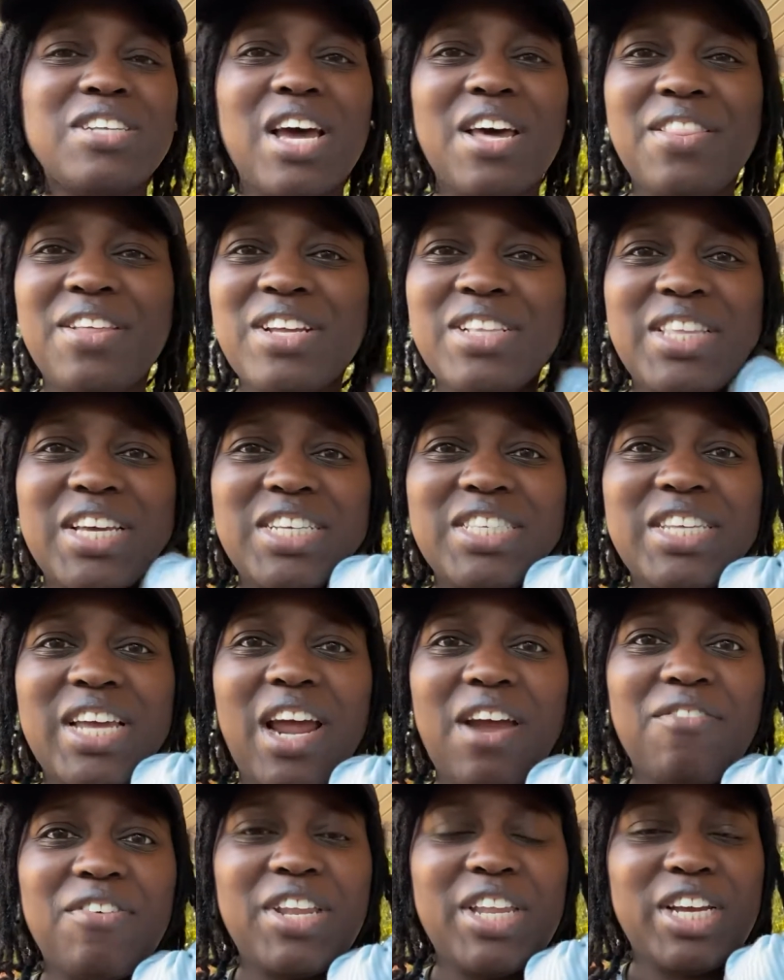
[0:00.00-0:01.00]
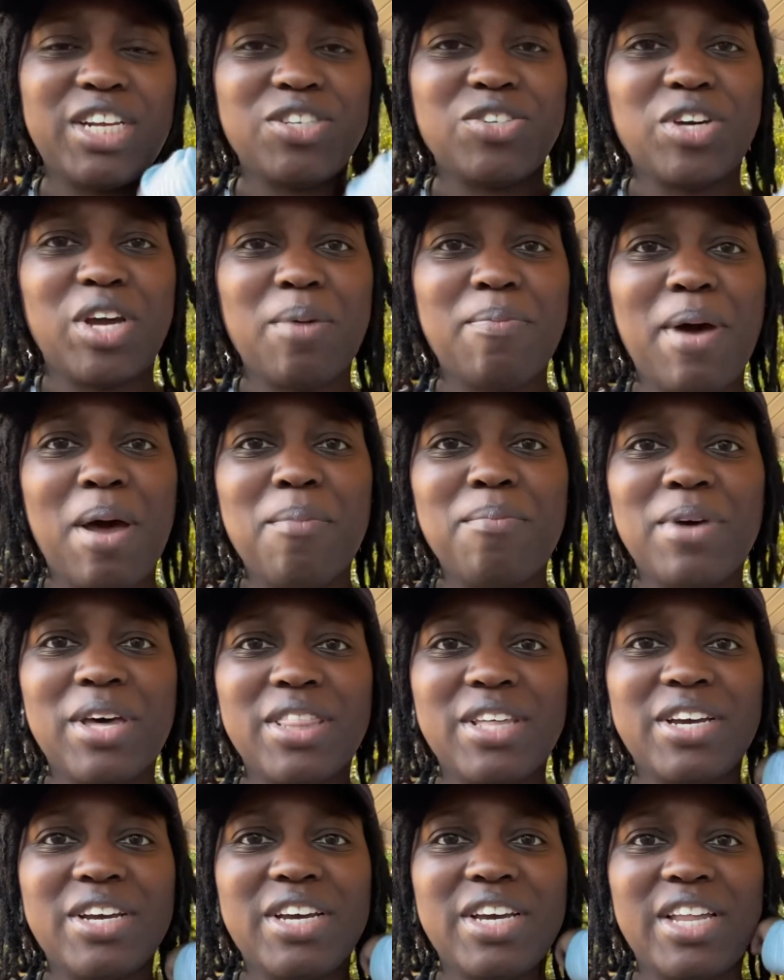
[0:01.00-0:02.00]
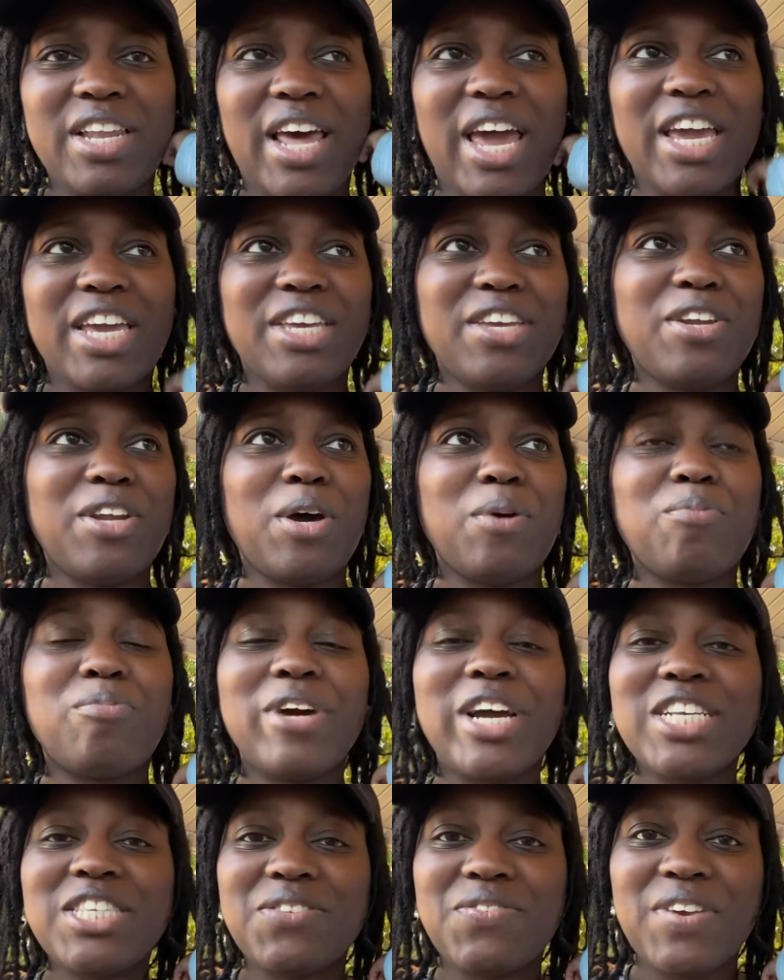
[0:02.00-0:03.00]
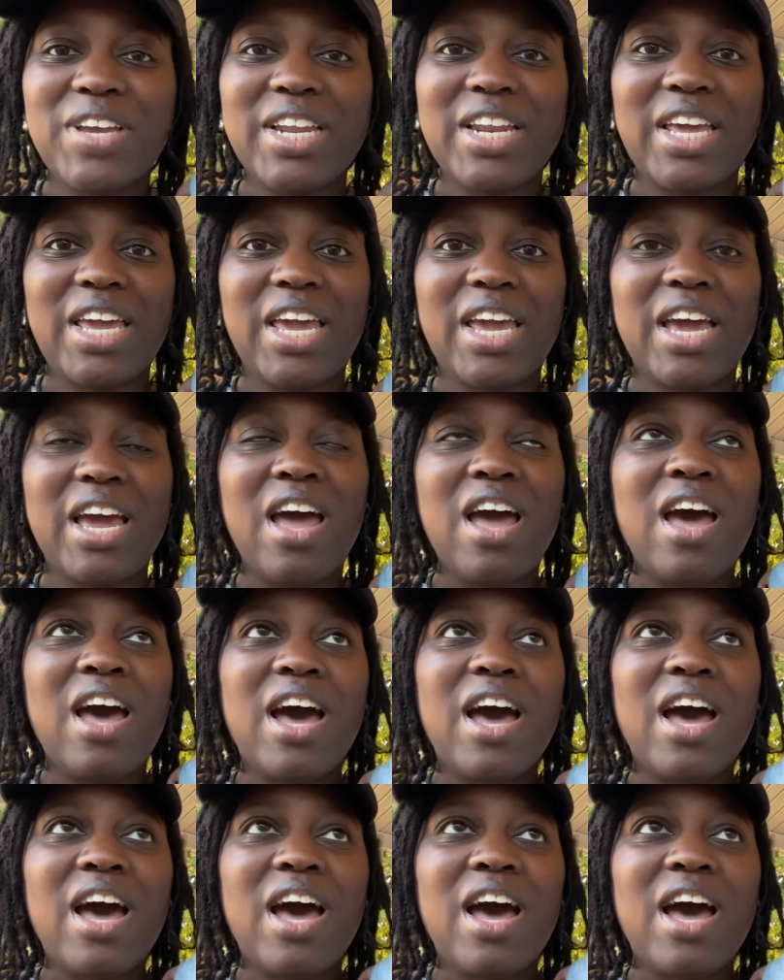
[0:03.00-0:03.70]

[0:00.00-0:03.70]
other things that I really enjoy about motherhood, like, you know, breastfeeding.